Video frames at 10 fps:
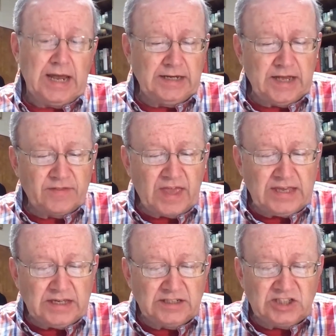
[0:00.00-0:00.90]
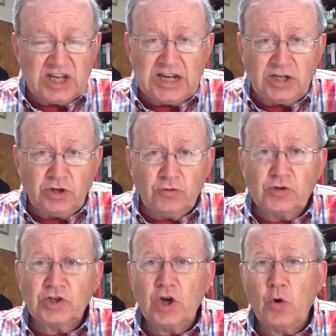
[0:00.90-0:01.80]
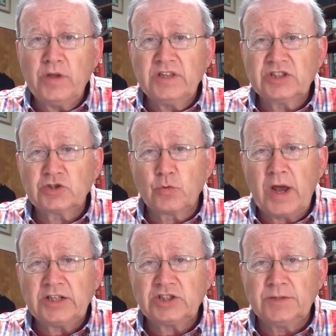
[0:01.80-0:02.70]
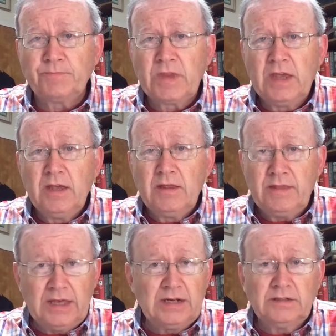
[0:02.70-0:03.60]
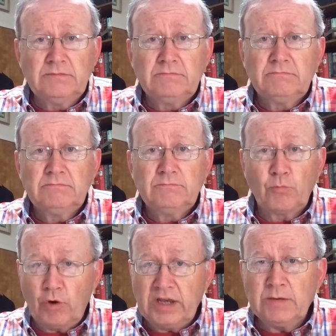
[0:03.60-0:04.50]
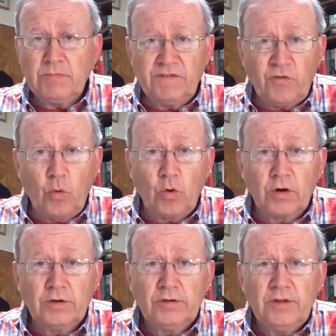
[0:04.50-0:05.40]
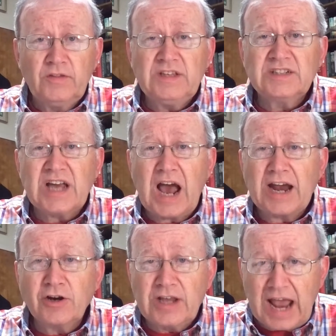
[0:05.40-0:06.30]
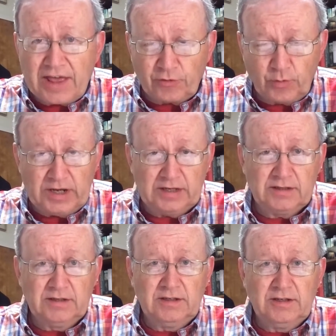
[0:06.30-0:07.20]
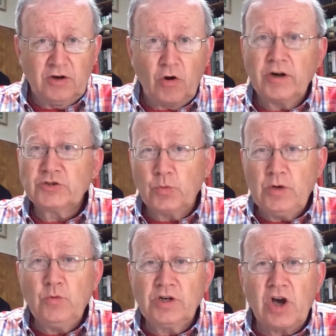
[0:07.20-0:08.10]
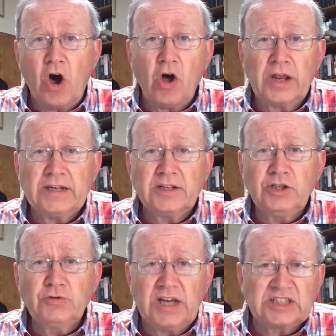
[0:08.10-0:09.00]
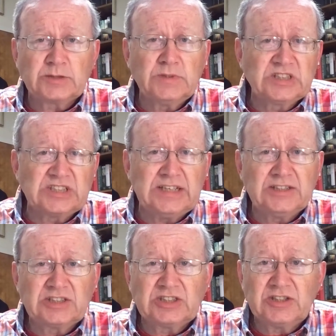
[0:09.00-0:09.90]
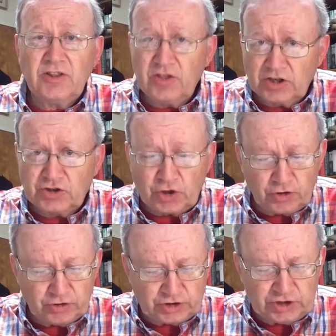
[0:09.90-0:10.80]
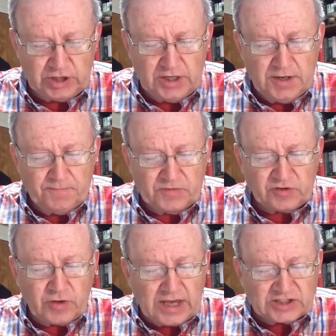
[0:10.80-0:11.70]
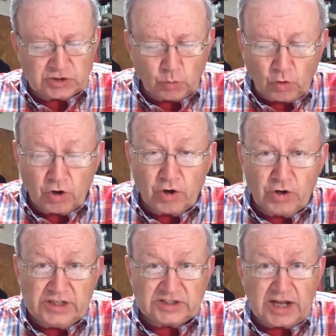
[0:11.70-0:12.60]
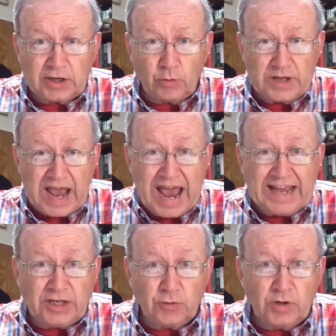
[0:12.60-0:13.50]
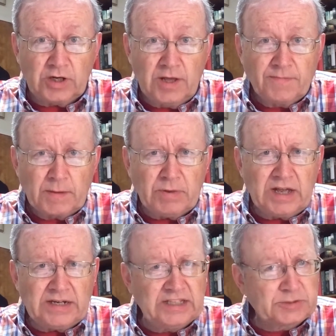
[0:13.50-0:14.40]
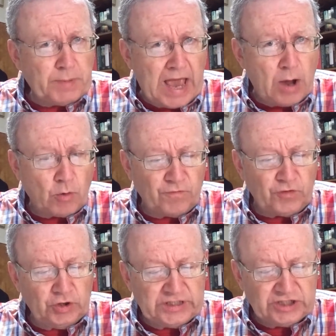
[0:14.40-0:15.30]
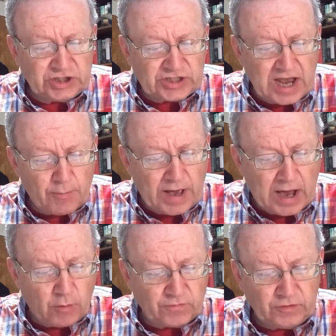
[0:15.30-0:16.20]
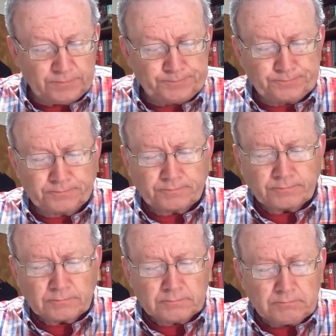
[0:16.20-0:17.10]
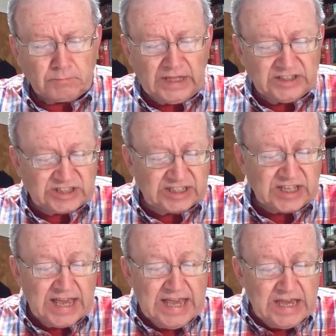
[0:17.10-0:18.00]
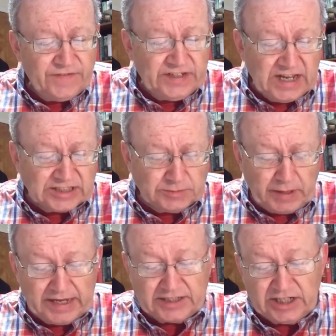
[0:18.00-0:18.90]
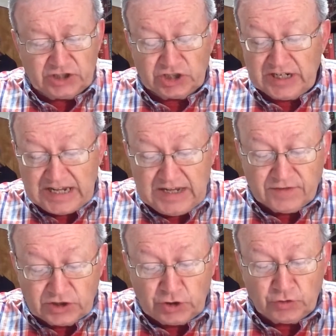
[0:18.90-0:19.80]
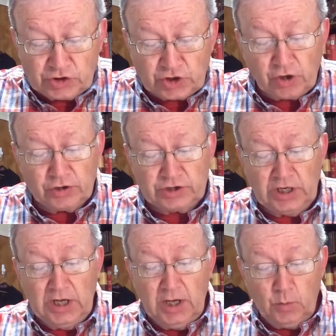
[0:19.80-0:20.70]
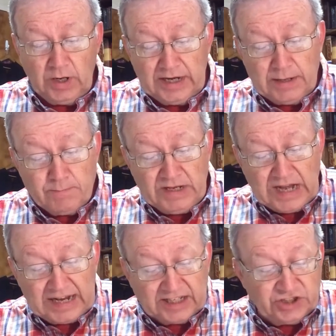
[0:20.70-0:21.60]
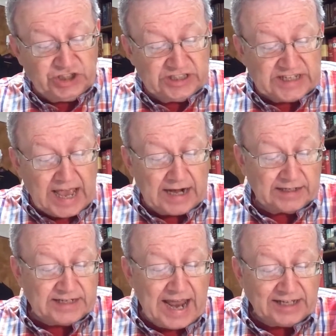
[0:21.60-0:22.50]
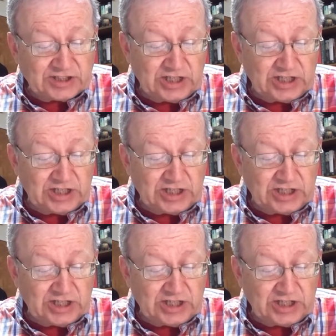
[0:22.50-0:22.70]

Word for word: and yet they continue to go in this direction, then bring it before the entire gathering, or as we would call it in the New Testament sense, the church. So, yes, the word is not only accurate, but it's powerful. Look at just how powerful. He says, if he doesn't pay attention even to the church, well, let him be like a Gentile and a tax